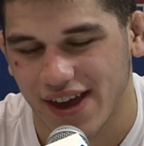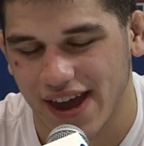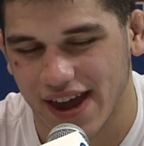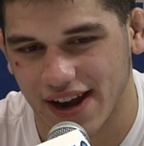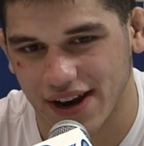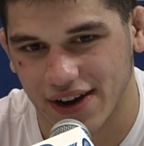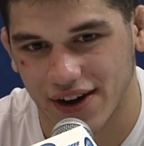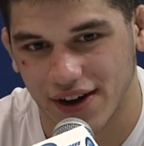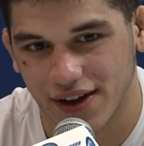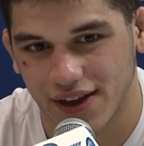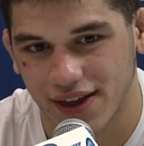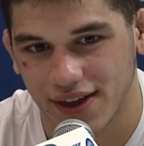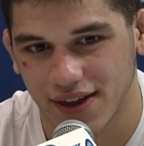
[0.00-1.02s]

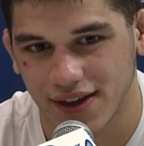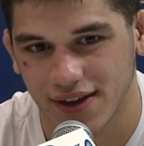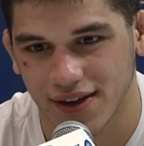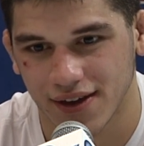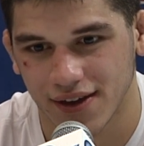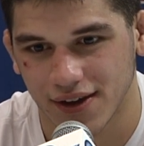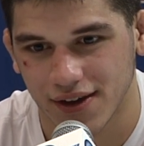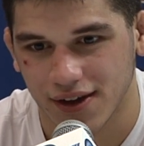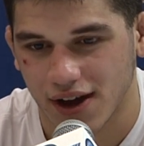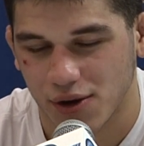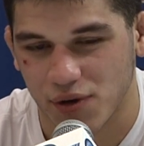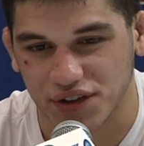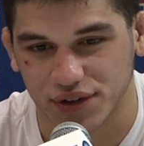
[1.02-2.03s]
And
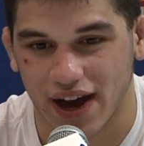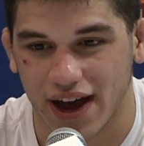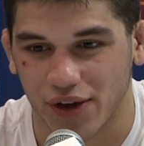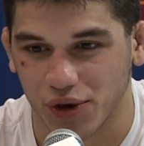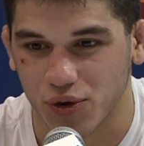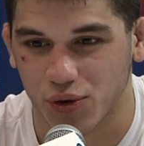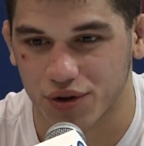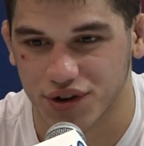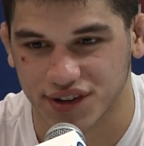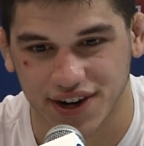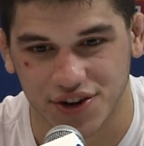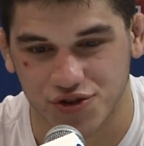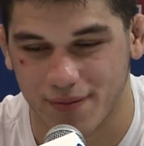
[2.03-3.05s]
wrestle high on the quarters,
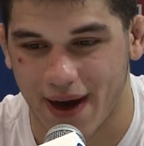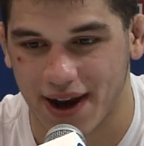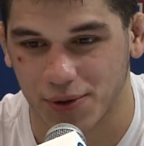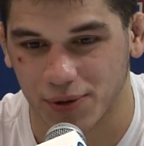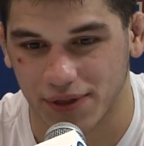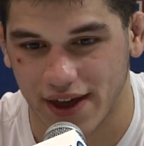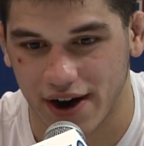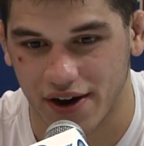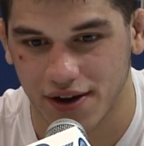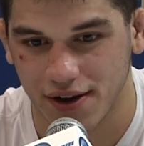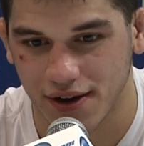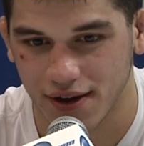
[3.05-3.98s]
get a dramatic win there.